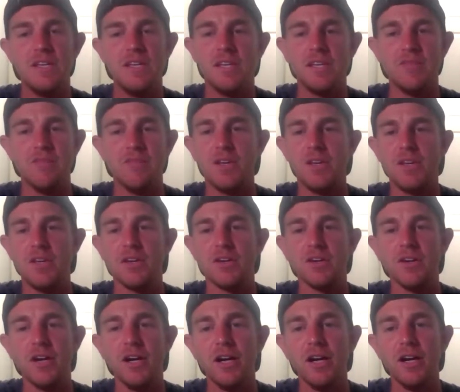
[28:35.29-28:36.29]
give me
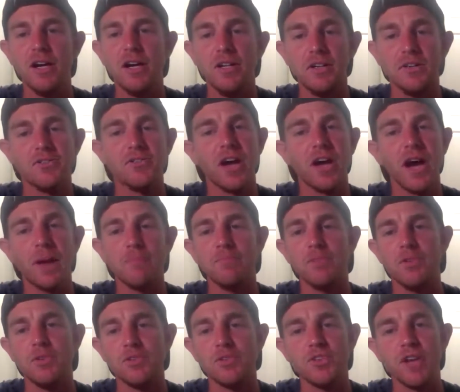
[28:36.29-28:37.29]
your
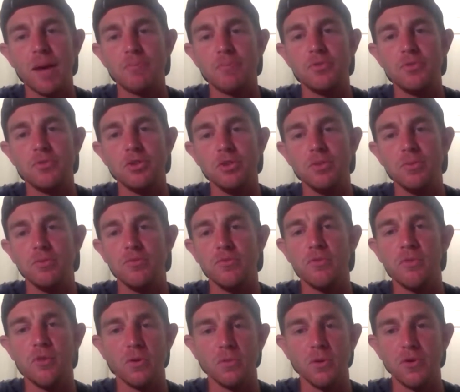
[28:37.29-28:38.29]
top two
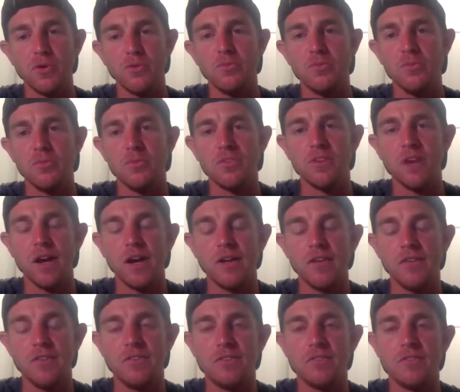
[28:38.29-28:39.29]
performers
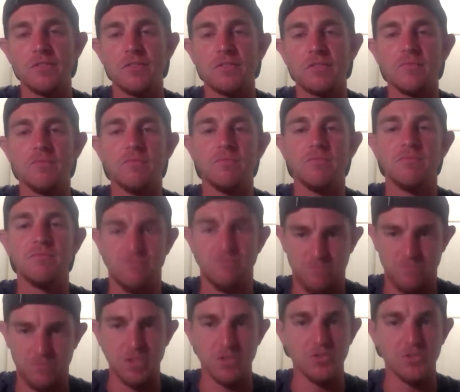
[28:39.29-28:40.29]
besides
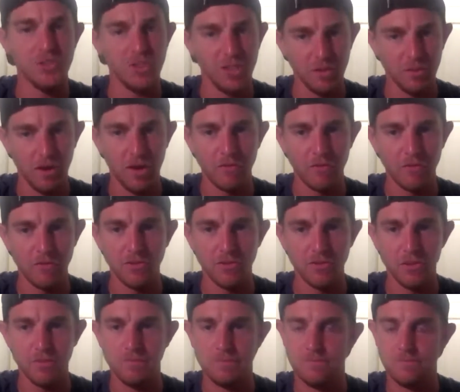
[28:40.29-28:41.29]
your team, obviously.